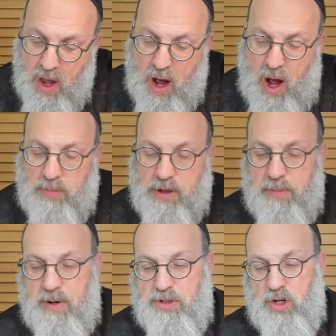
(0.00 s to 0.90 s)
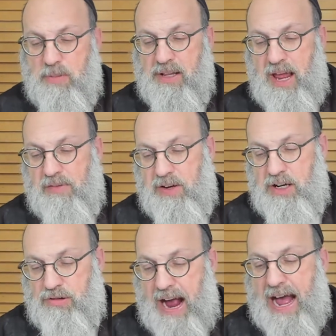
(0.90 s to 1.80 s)
Rabbi Yehoshua ben Levi,
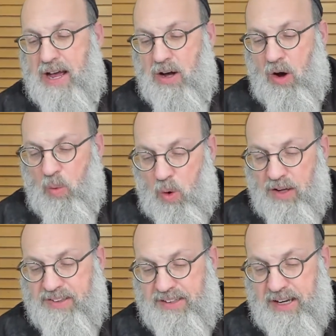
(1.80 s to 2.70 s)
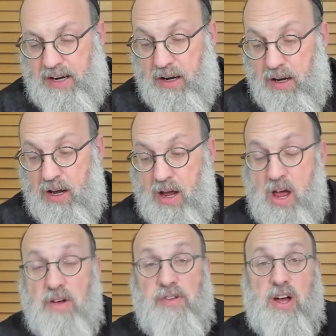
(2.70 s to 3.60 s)
Krach, a walled city,
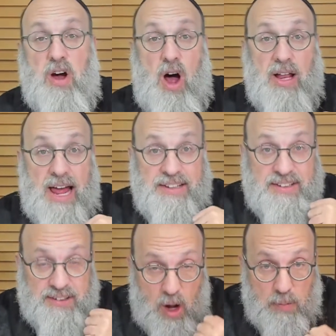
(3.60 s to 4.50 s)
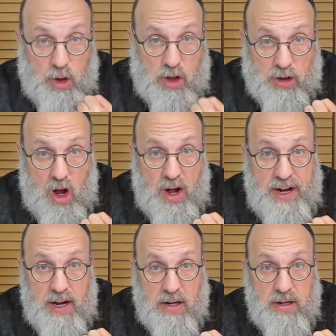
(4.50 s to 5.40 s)
the Chalas
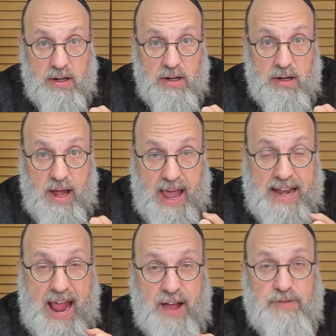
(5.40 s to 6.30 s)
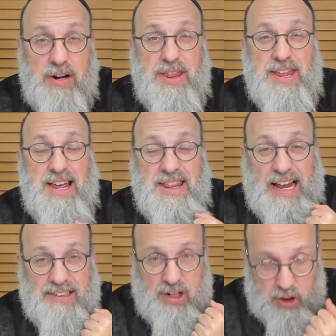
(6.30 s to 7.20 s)
Samochloi, and everything
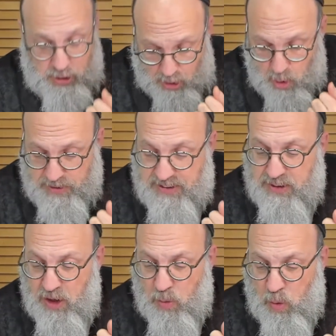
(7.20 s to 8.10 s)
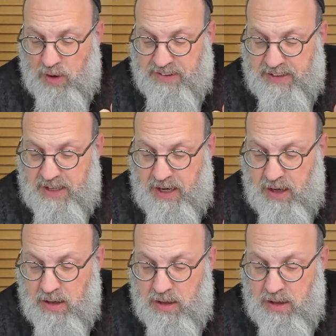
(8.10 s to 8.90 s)
that's close to the walled city,